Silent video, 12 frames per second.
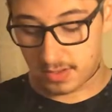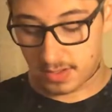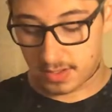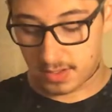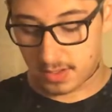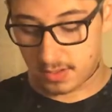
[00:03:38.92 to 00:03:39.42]
I
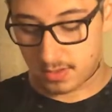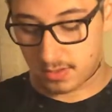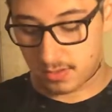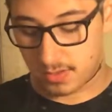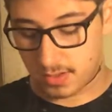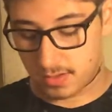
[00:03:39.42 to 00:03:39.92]
think,
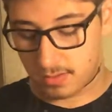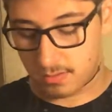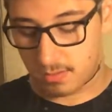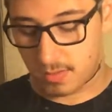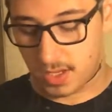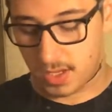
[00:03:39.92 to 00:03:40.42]
so let's get
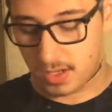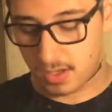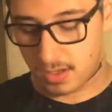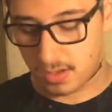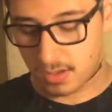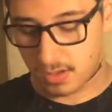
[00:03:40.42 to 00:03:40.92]
some
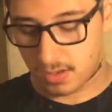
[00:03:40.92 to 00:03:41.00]
pink.